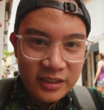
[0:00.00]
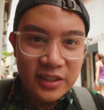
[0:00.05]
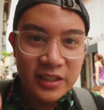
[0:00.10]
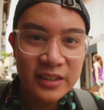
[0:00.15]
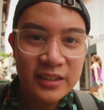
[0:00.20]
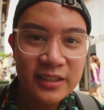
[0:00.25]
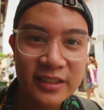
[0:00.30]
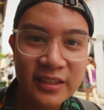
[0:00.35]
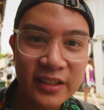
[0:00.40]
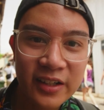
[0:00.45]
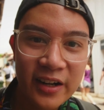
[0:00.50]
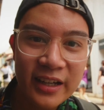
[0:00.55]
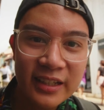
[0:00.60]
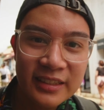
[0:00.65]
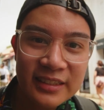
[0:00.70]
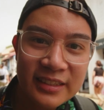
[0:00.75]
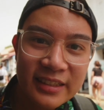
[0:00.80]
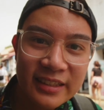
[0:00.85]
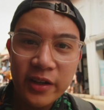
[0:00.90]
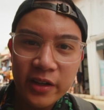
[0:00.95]
Jesus
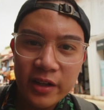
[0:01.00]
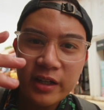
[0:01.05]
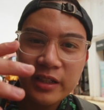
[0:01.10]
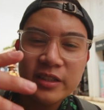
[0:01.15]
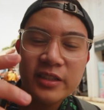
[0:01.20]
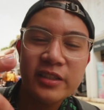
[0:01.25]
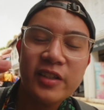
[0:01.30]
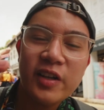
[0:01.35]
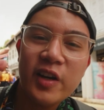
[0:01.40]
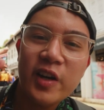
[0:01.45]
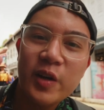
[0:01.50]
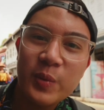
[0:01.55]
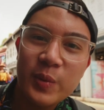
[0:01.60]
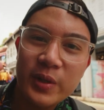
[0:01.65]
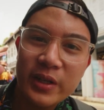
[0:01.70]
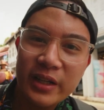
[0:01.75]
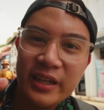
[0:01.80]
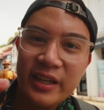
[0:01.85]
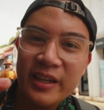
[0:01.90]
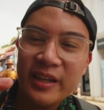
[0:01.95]
Christ. You're not just
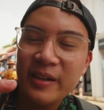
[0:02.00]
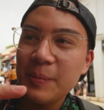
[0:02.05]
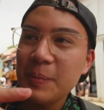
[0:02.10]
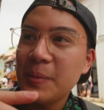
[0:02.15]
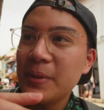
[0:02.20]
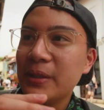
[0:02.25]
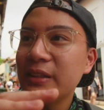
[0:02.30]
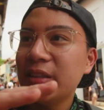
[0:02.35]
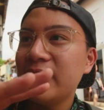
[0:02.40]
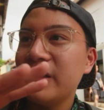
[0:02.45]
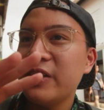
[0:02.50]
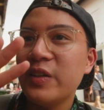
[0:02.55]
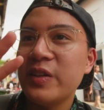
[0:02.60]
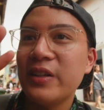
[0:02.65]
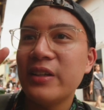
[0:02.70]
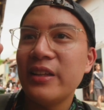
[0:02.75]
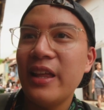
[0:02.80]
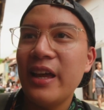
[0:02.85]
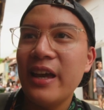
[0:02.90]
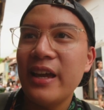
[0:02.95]
hardworking, but
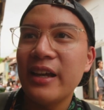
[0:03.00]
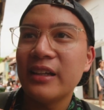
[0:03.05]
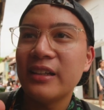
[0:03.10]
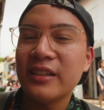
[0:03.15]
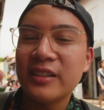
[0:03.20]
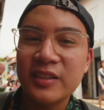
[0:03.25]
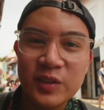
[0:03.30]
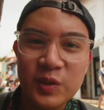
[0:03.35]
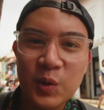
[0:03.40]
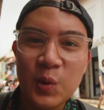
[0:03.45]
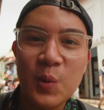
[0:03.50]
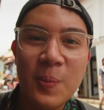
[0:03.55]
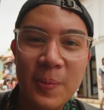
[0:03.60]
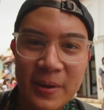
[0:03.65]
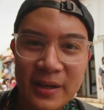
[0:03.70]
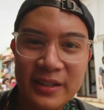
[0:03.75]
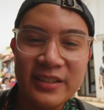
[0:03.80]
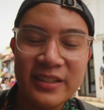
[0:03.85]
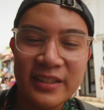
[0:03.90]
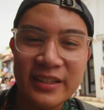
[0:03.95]
you're like so
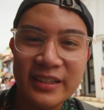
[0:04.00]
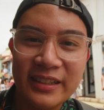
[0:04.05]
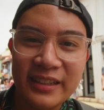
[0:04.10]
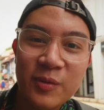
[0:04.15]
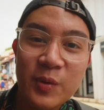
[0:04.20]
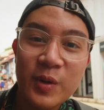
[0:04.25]
patient.